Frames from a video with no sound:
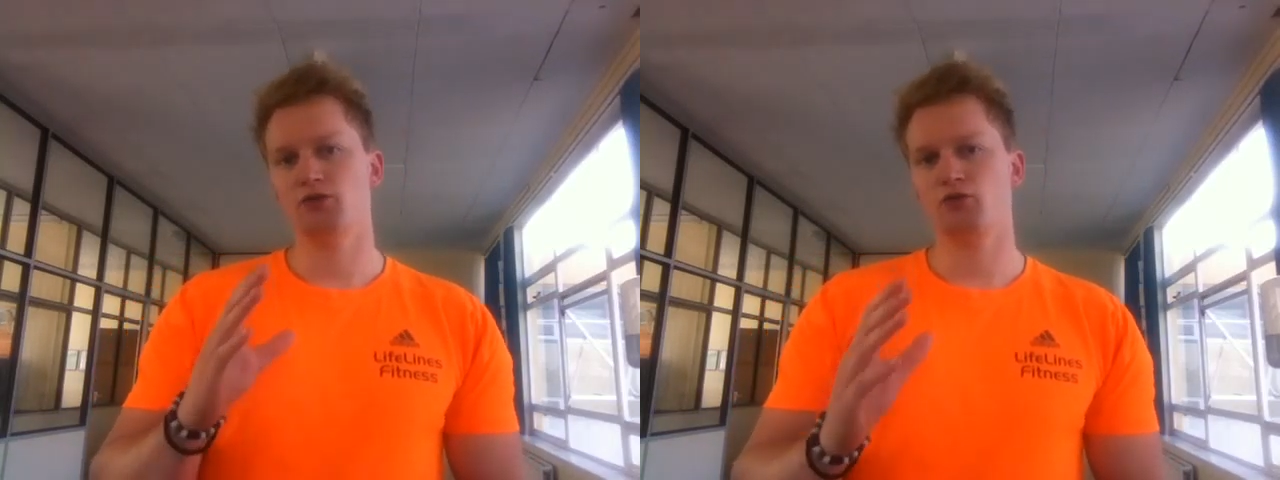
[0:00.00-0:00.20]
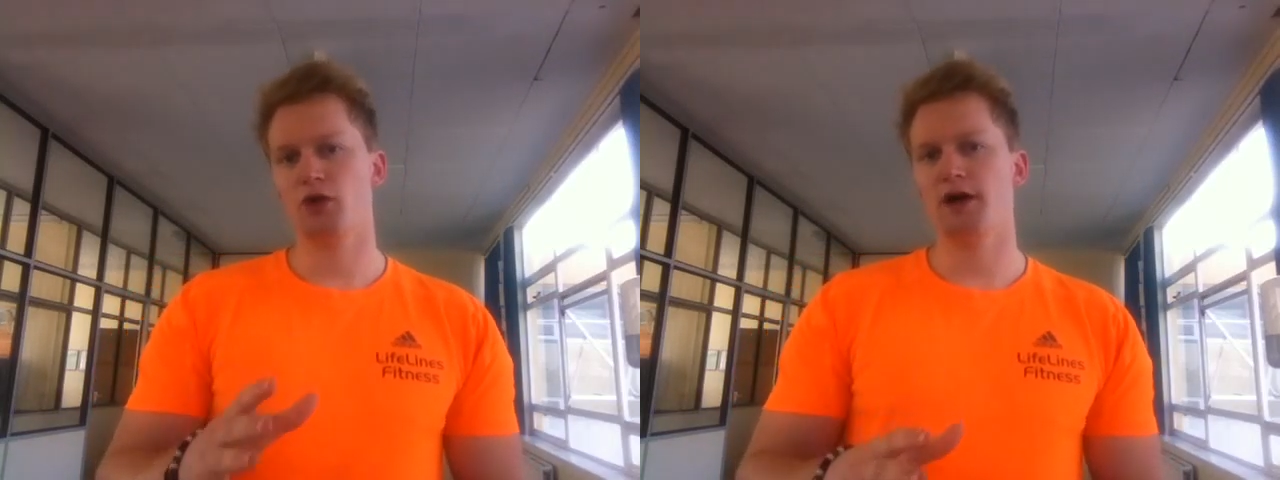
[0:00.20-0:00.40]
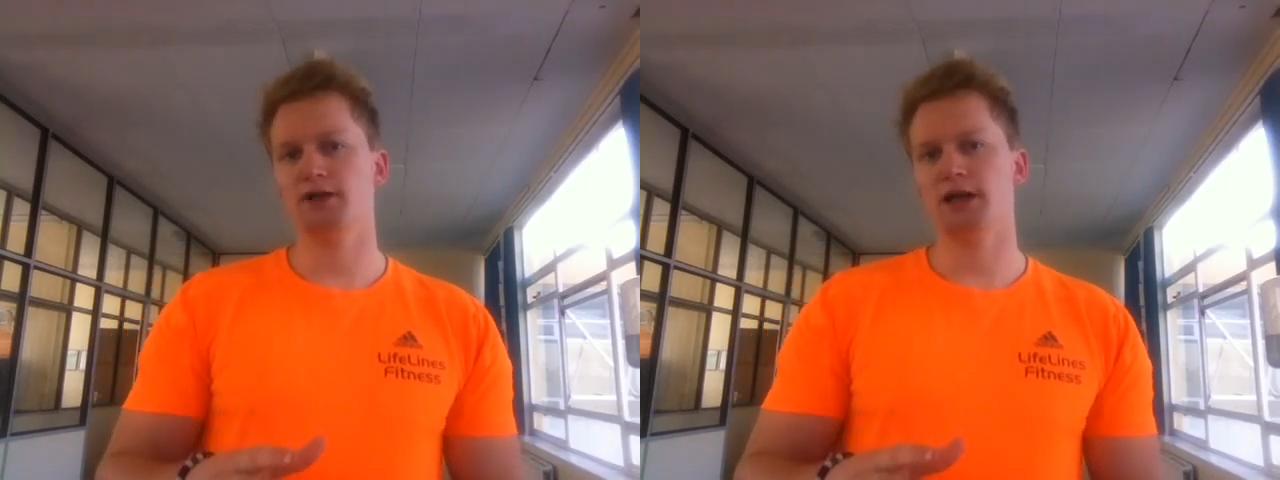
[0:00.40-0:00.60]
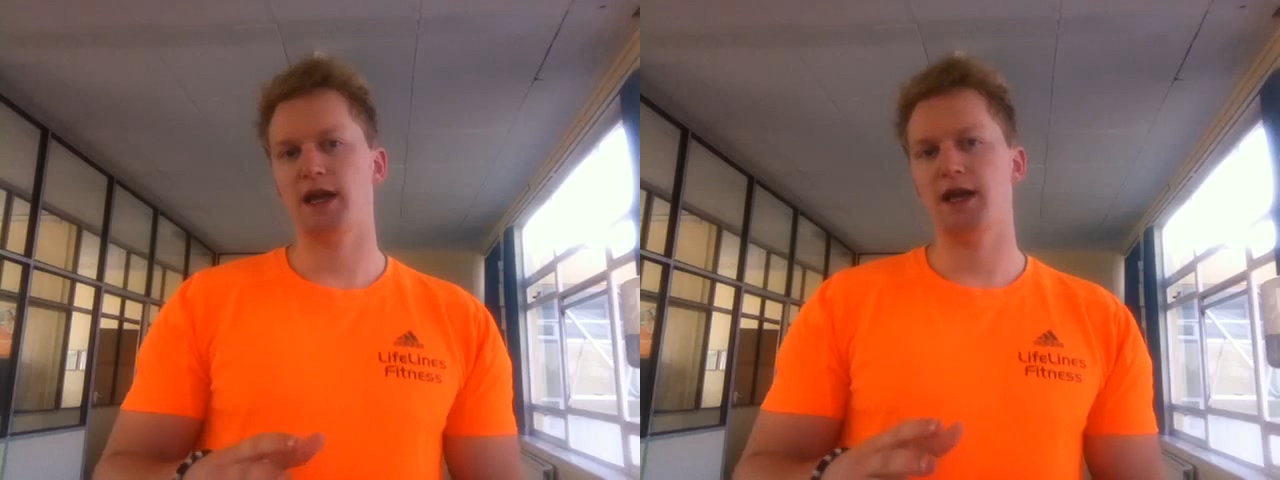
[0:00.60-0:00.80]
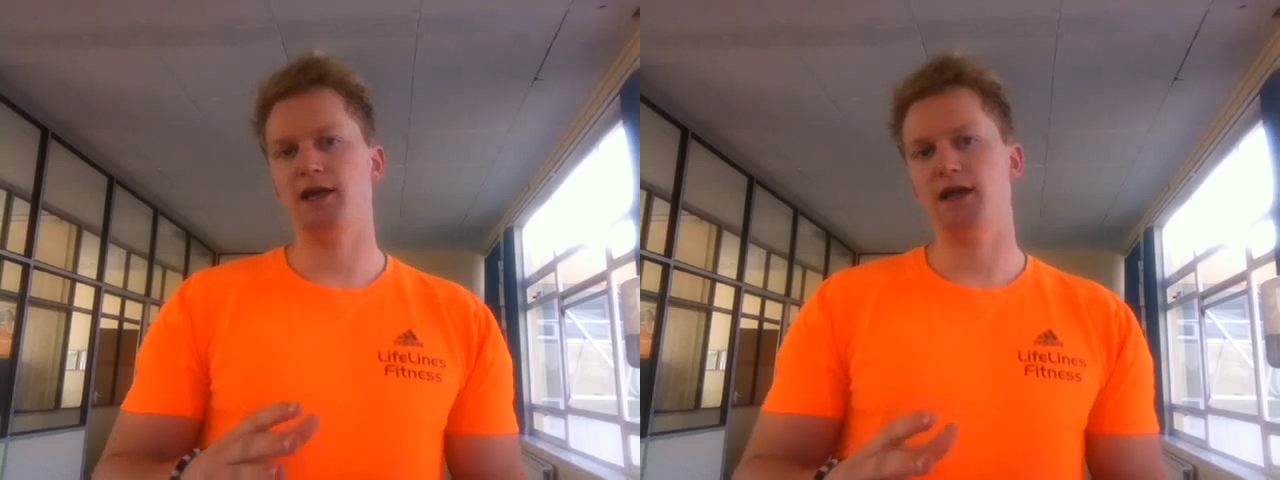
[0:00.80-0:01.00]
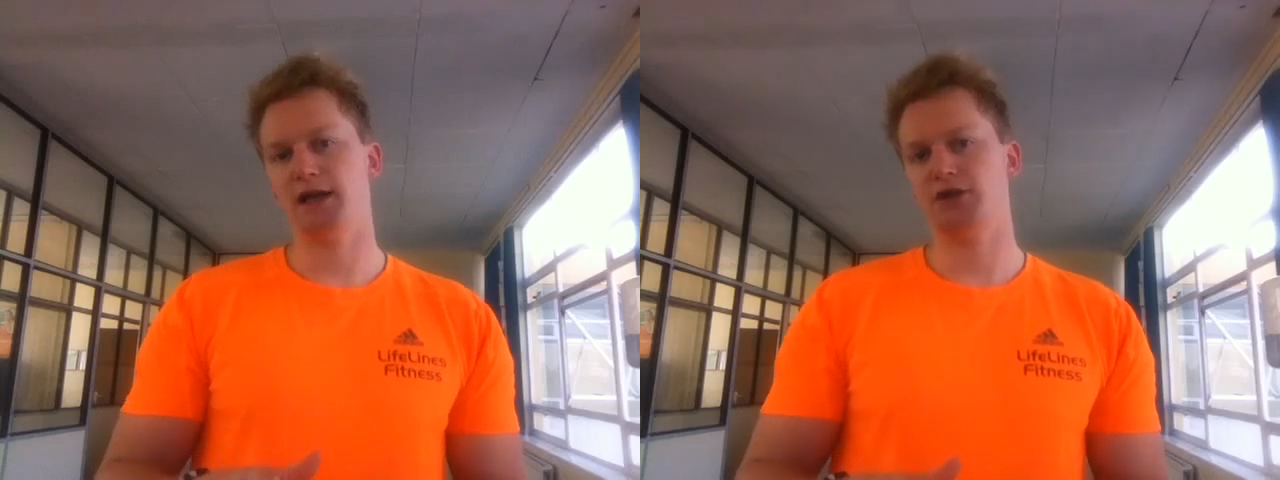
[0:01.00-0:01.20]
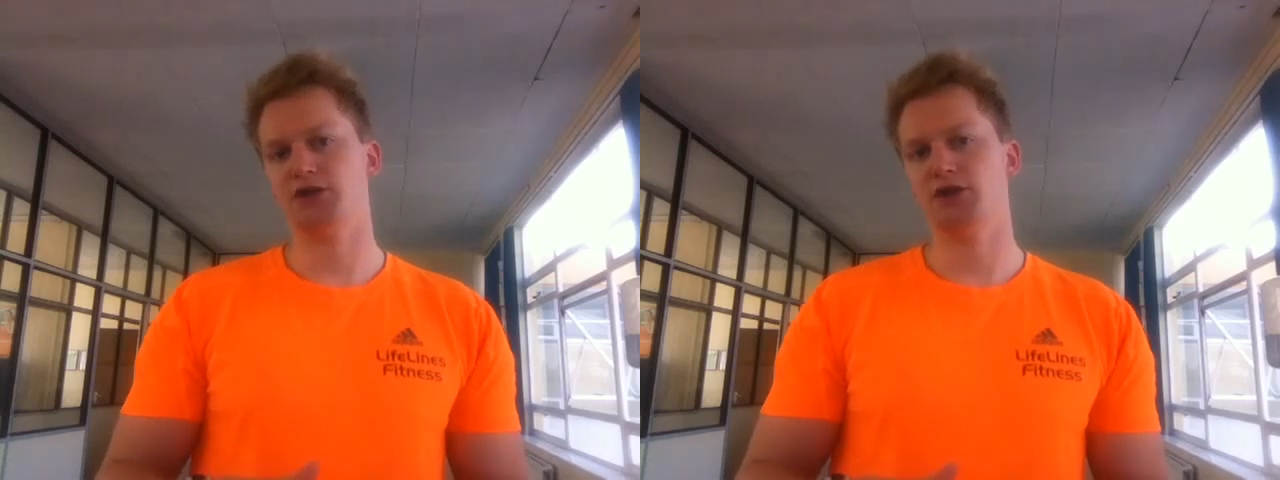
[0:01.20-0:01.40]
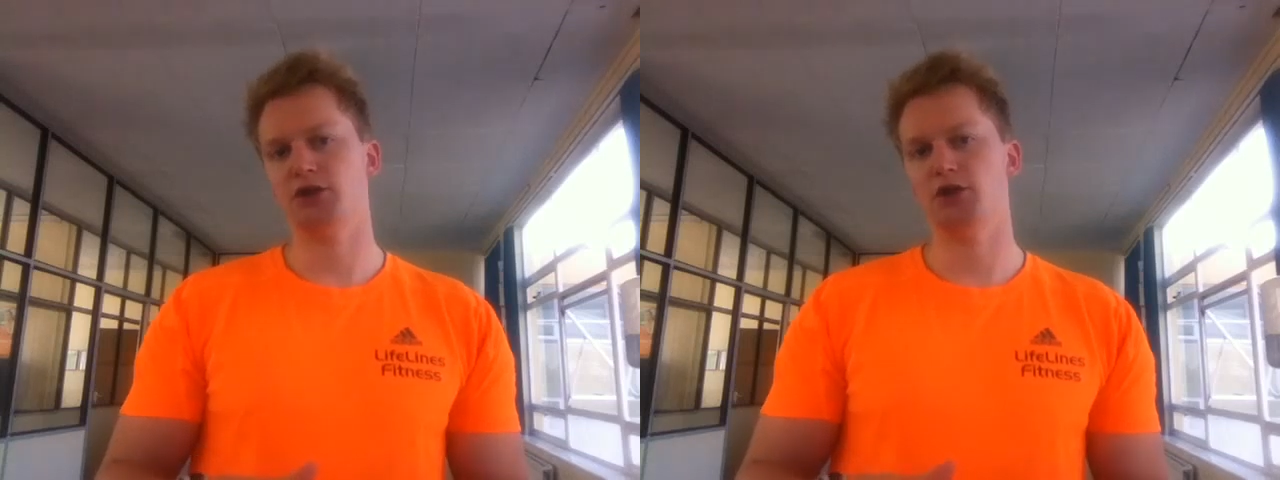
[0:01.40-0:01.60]
write a
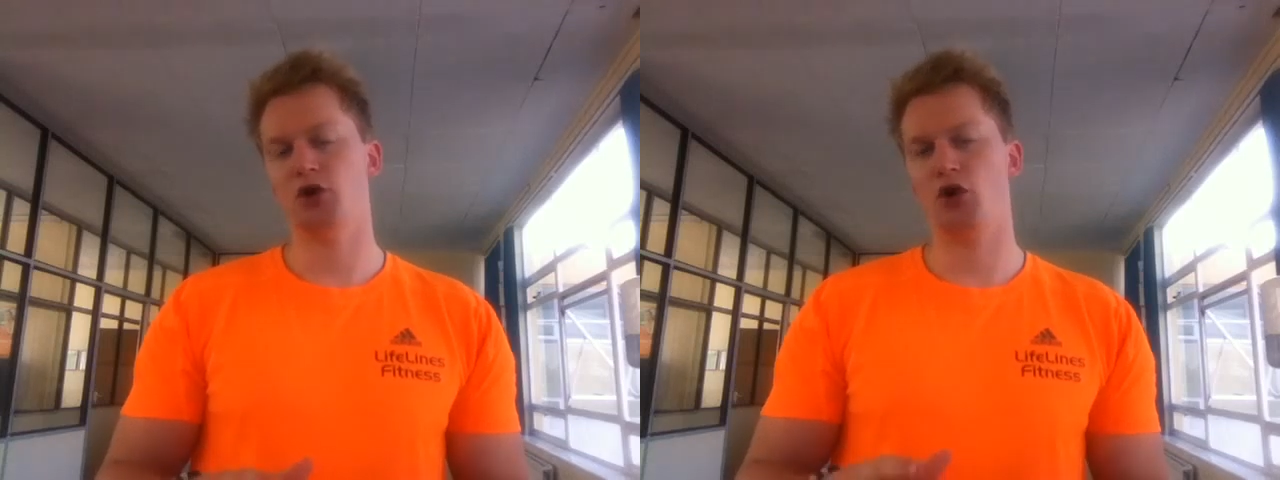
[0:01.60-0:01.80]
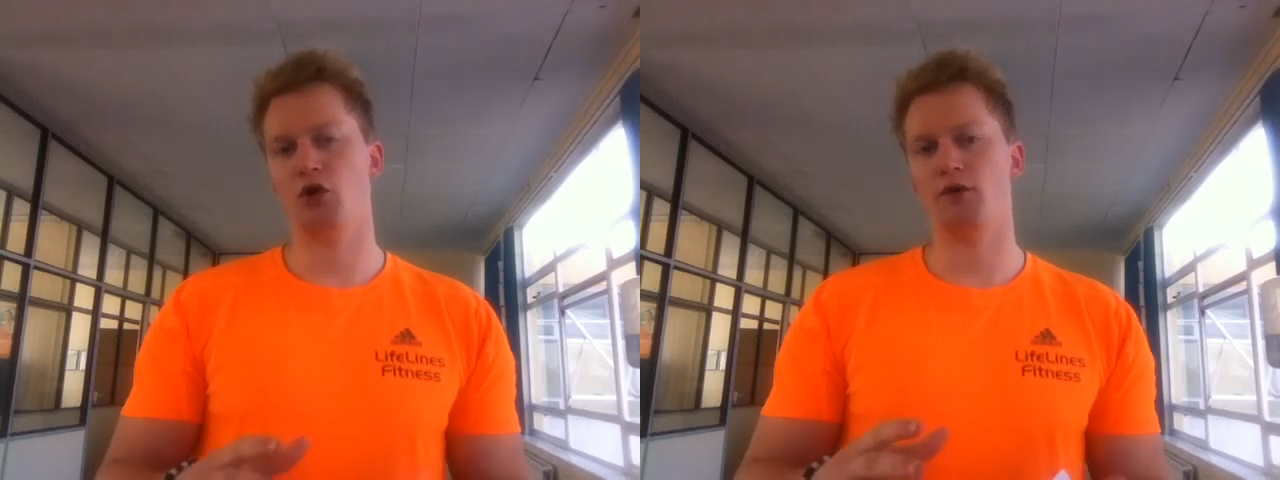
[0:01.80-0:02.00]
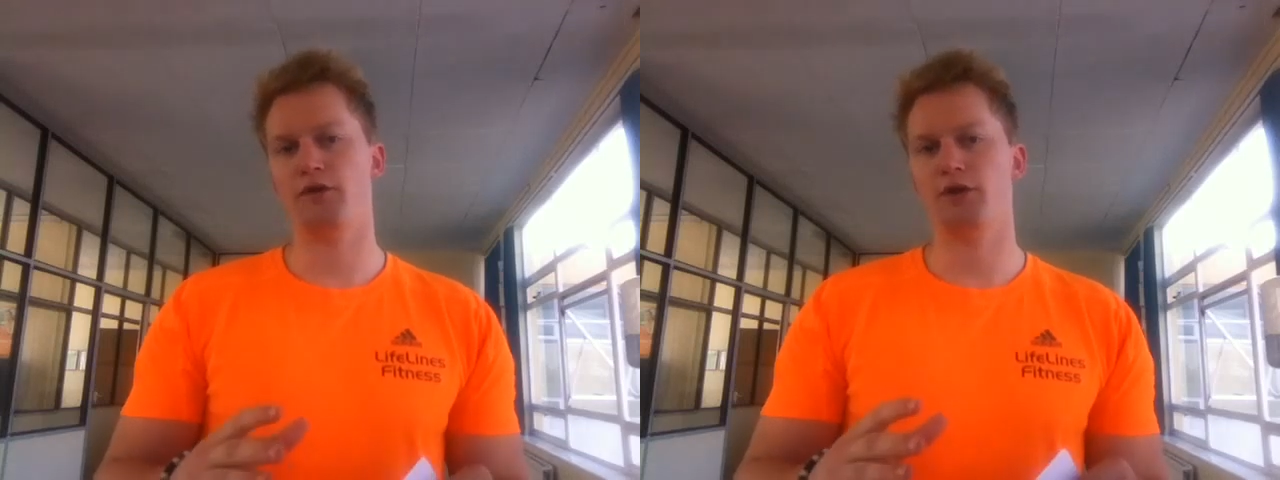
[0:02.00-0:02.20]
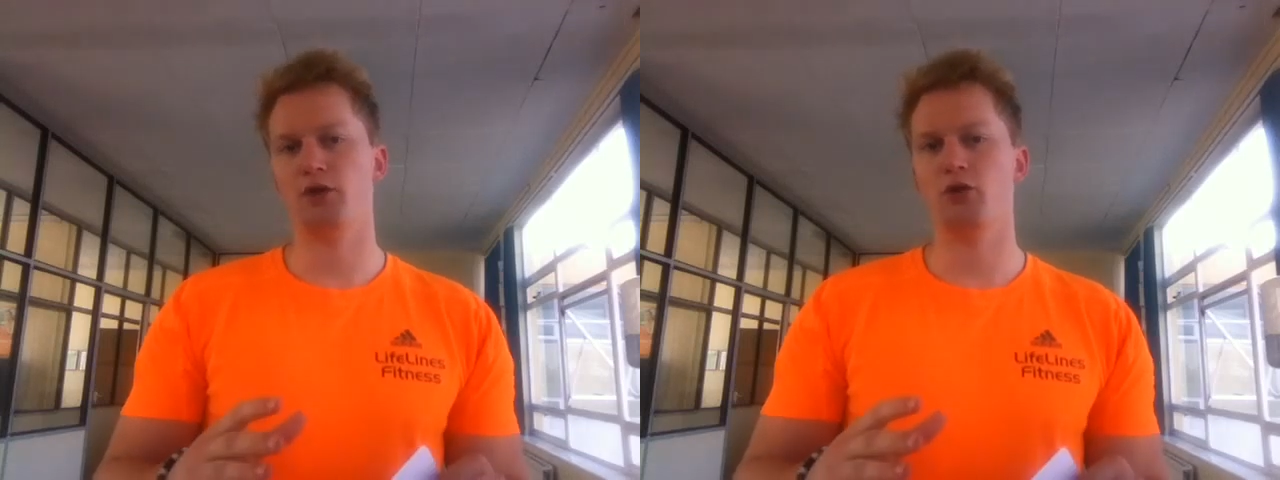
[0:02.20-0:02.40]
list of